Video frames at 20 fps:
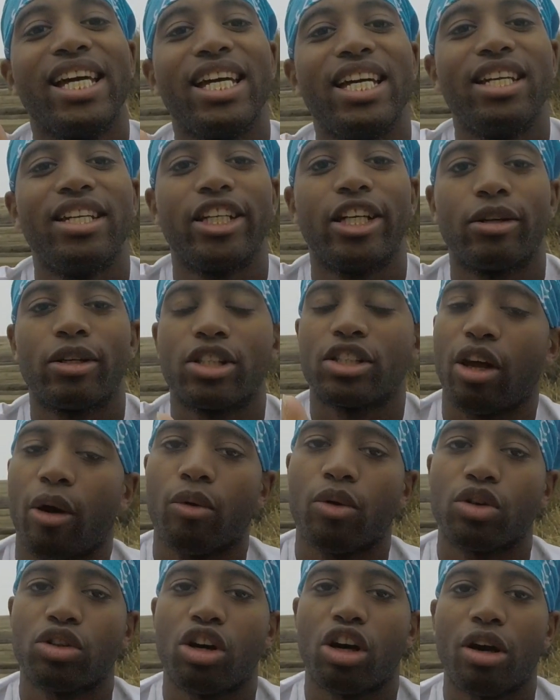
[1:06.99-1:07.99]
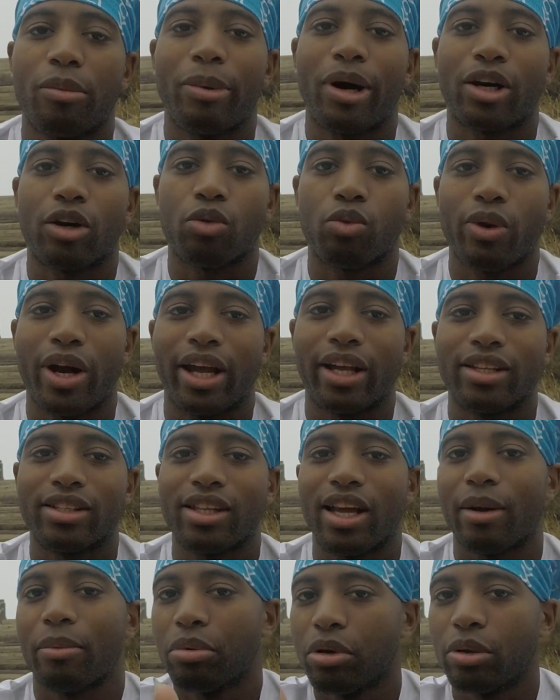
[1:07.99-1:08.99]
in there, because I want to talk about a race
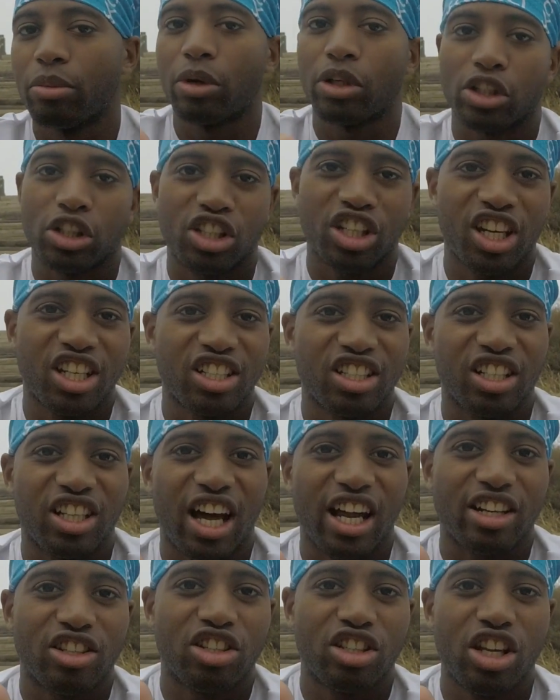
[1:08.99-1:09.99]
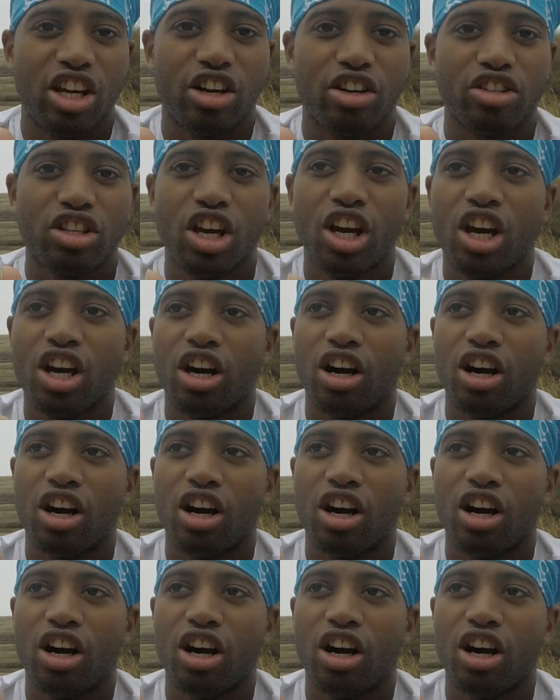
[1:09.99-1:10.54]
that pretty much contains a lot of stairs.